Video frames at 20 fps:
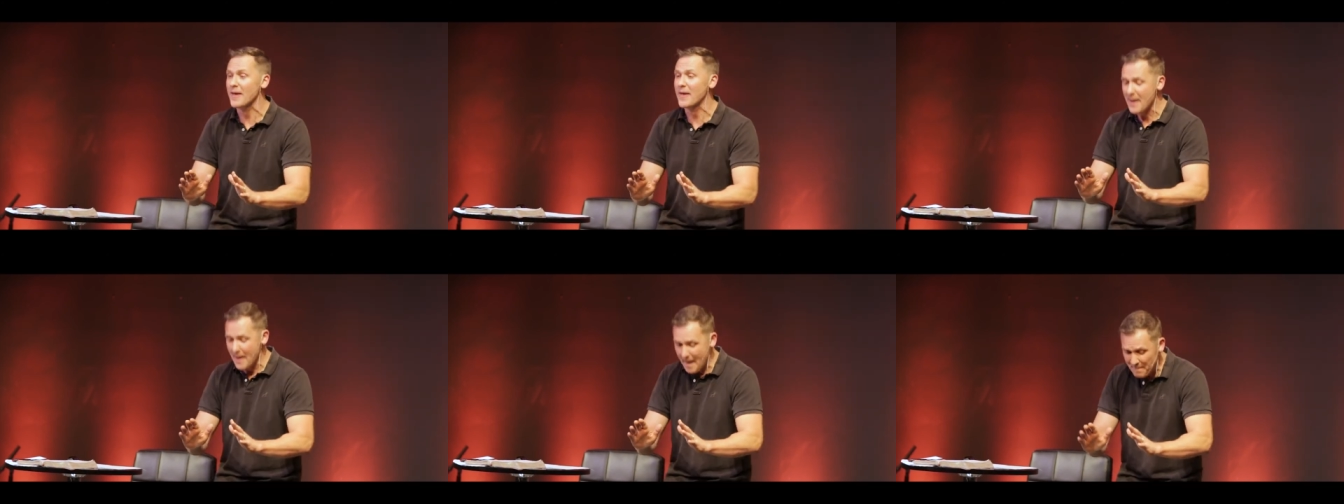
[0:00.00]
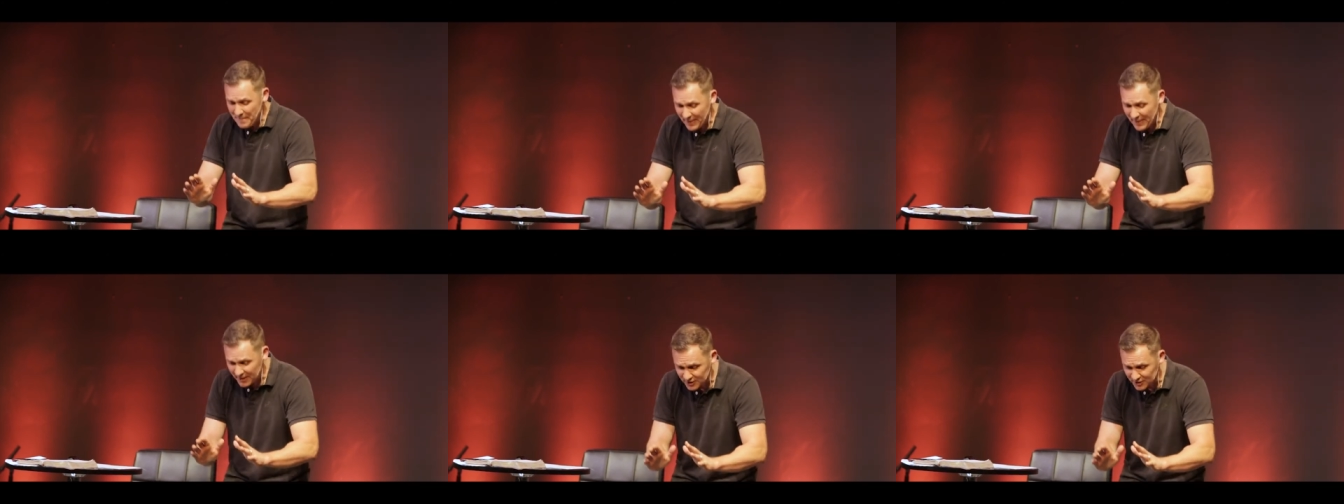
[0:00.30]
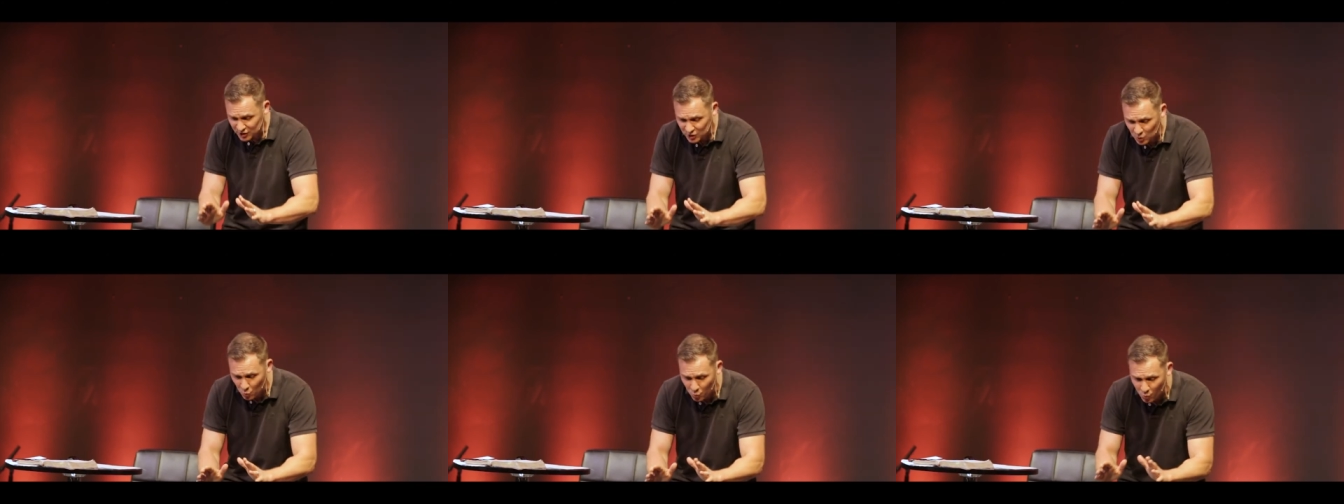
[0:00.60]
it
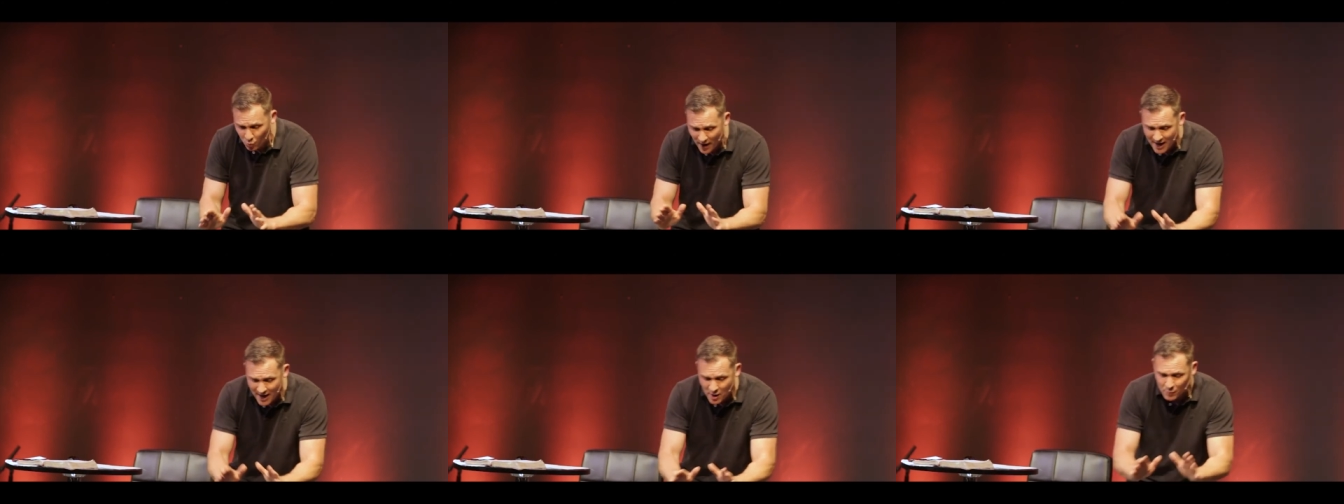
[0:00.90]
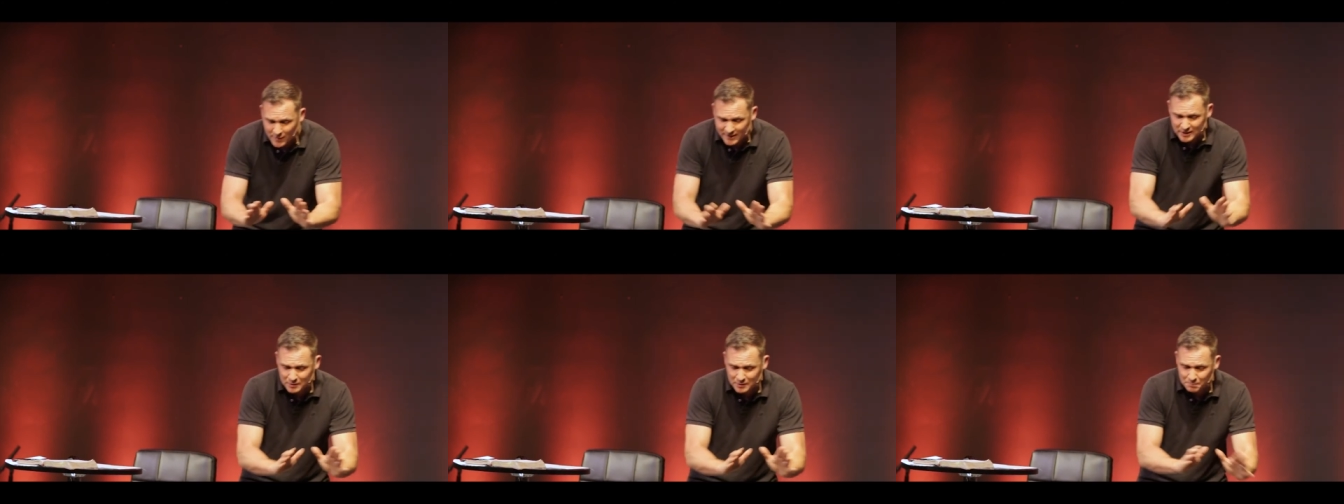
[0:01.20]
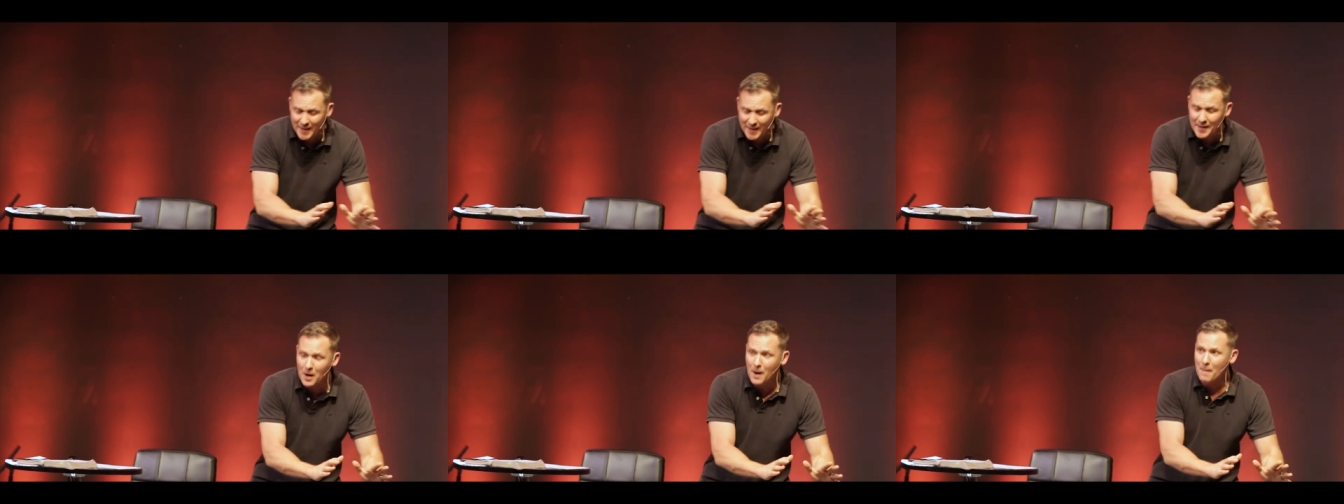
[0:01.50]
because the way we
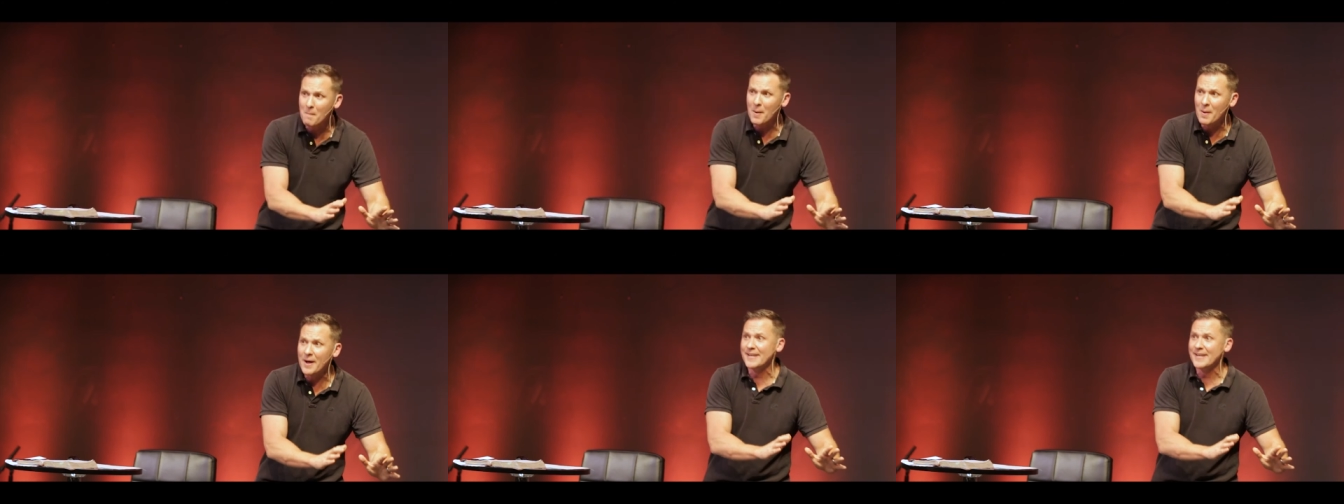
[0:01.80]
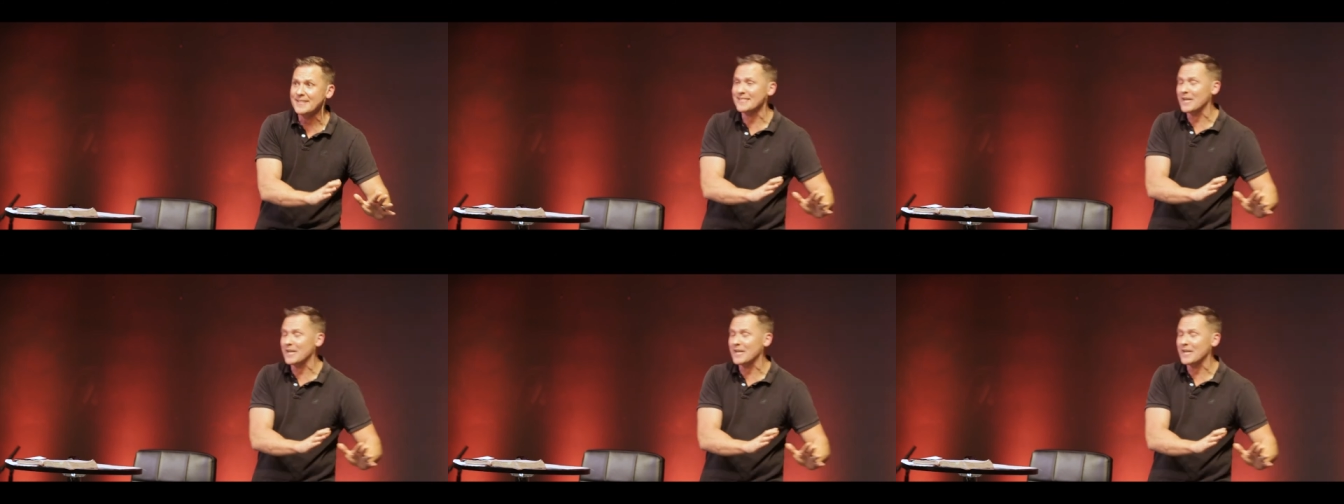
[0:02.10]
spend our money